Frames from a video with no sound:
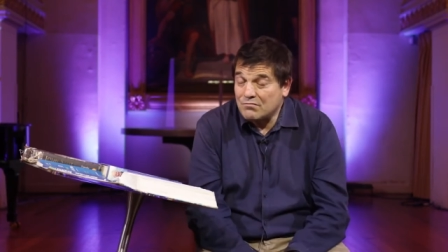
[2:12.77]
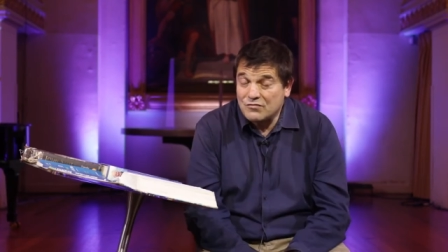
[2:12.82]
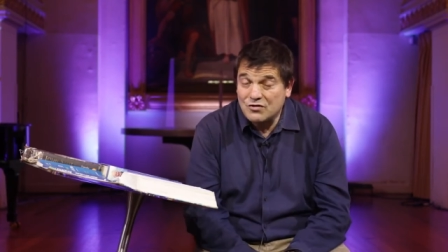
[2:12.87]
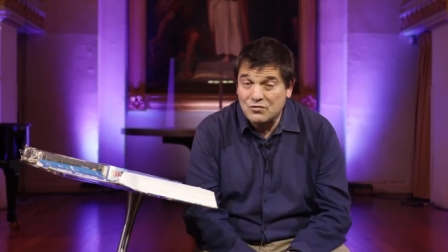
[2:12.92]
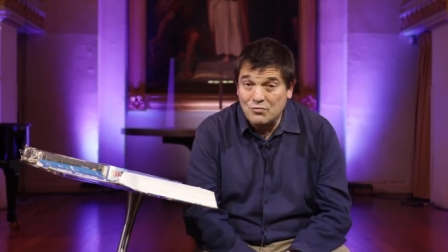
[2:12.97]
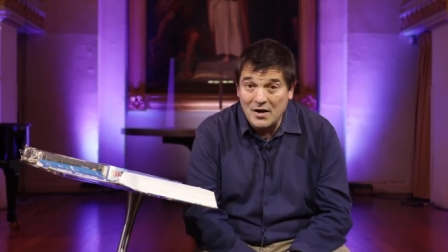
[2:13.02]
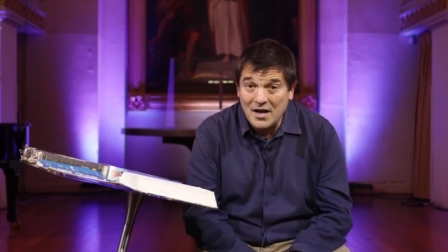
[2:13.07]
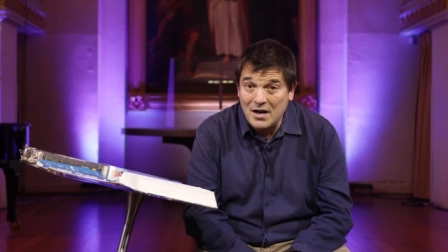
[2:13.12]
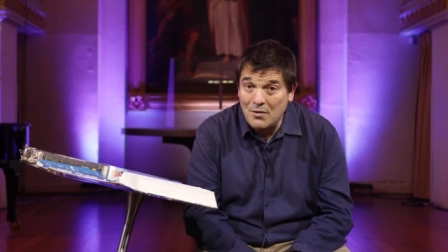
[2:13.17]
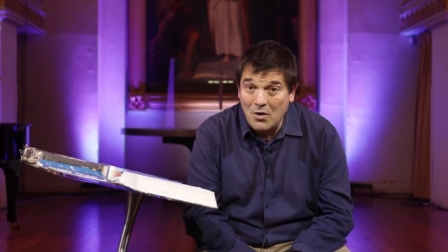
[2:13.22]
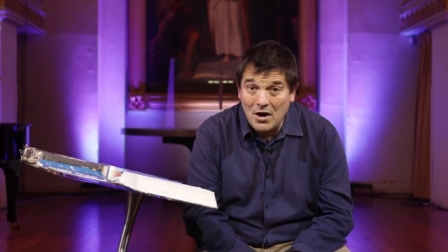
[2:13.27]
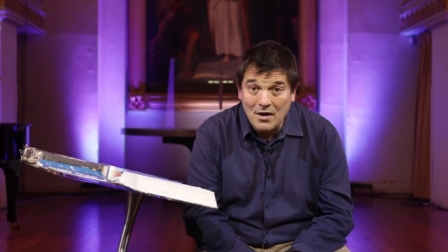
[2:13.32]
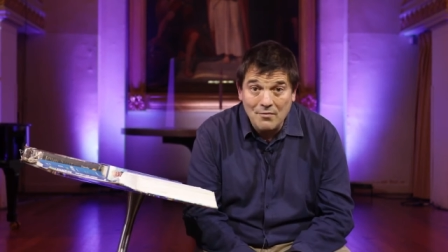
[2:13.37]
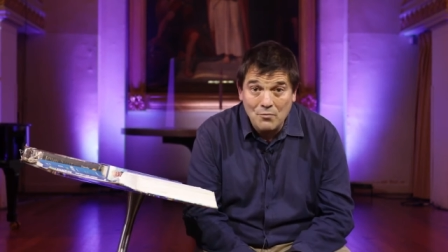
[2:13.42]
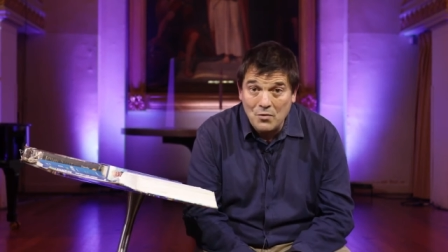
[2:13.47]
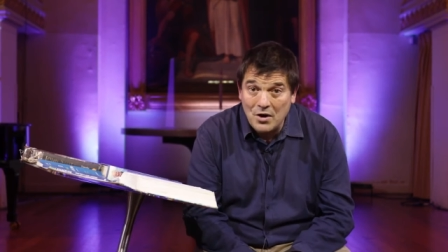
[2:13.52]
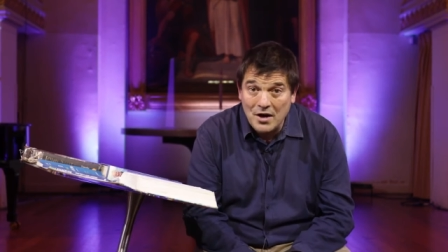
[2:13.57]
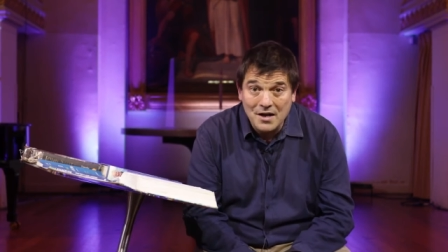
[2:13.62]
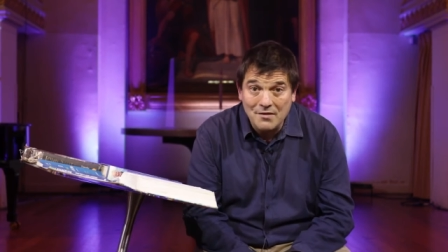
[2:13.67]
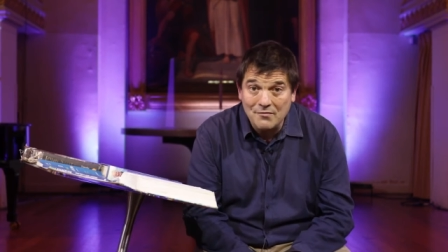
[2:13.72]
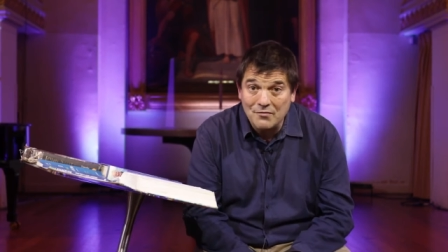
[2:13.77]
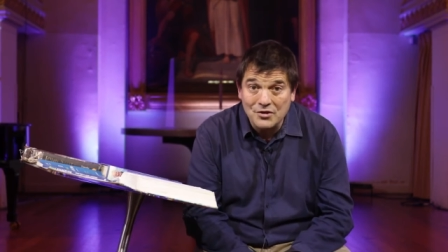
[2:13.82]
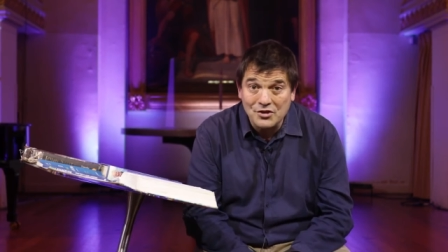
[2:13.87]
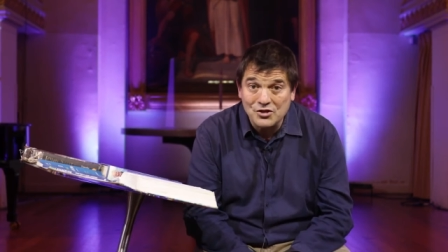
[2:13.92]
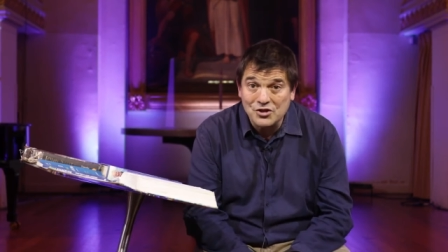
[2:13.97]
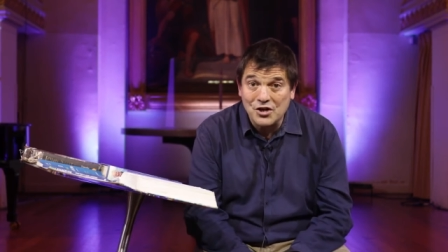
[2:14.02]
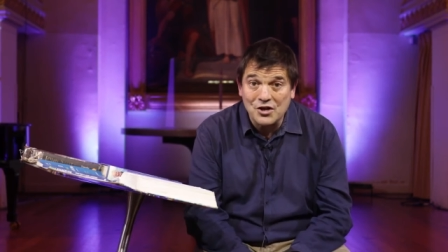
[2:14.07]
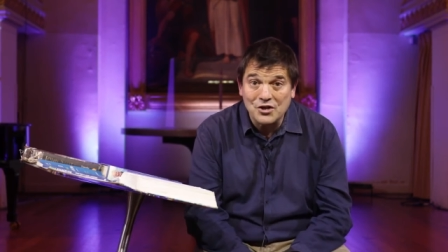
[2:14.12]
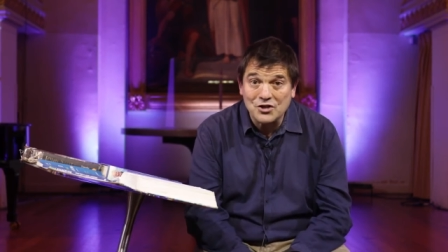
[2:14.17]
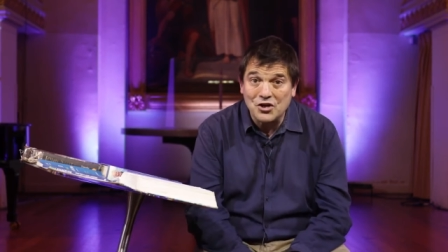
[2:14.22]
twenty-one, working for the
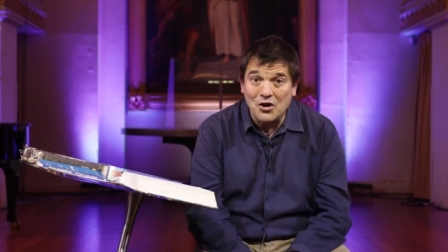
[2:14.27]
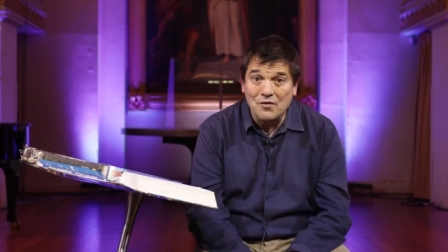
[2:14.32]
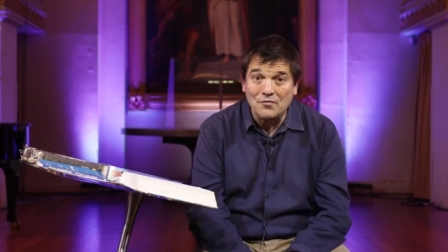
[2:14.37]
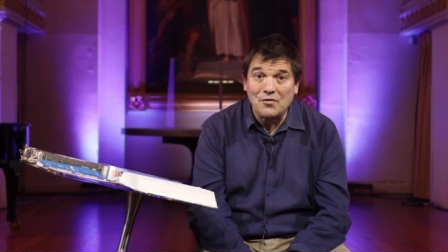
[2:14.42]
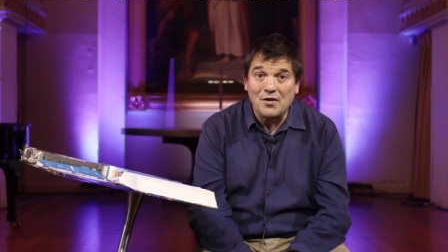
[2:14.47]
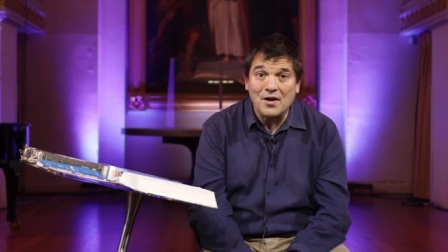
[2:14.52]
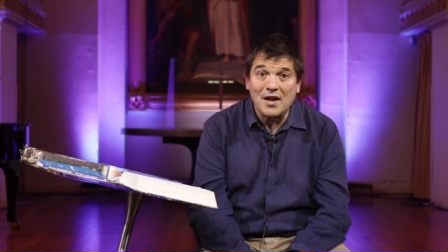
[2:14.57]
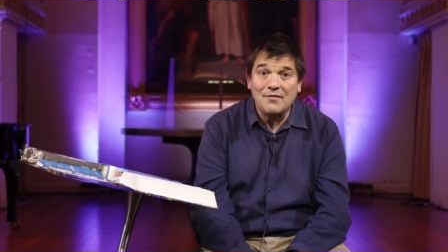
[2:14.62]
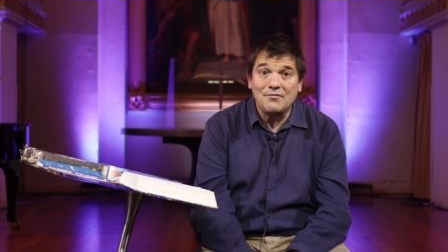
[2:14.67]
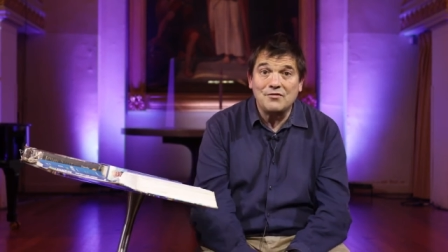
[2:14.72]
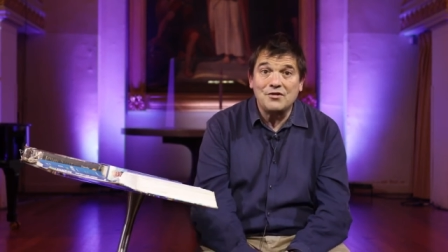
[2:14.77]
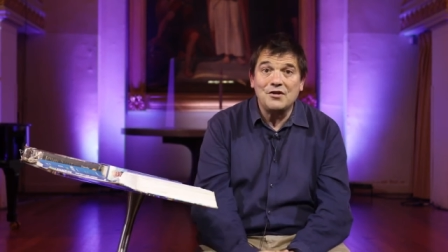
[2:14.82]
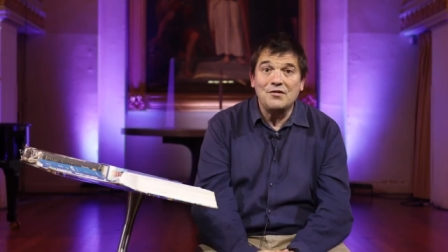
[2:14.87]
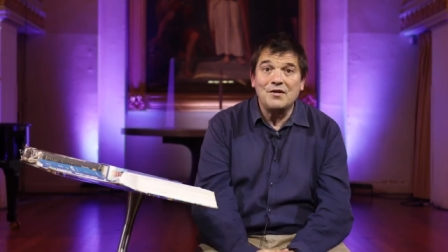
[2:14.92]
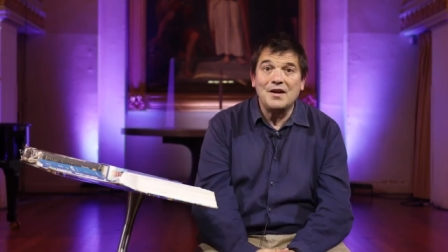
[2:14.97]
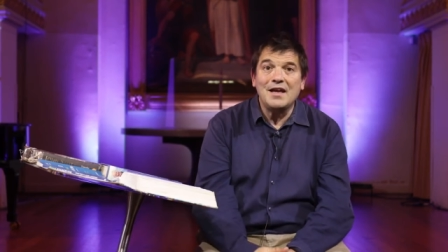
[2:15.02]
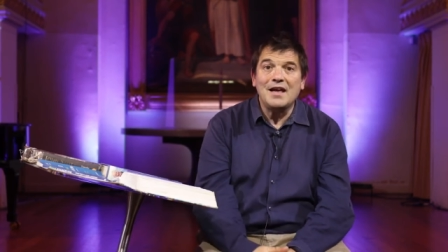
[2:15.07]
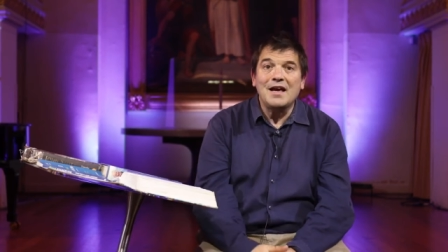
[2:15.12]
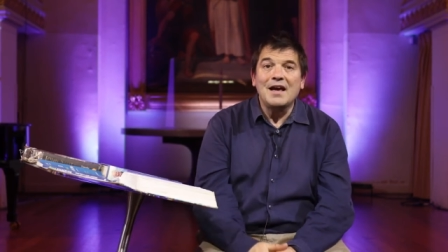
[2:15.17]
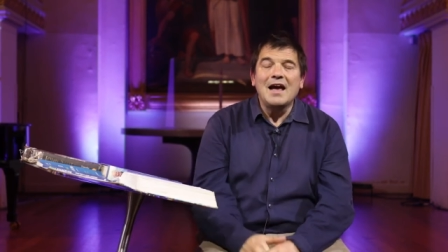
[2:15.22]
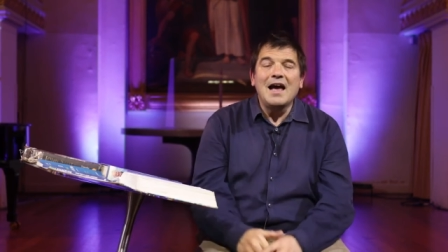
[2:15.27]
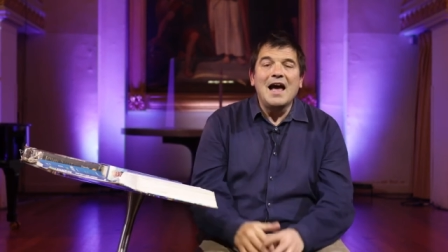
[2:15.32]
church after I left uni.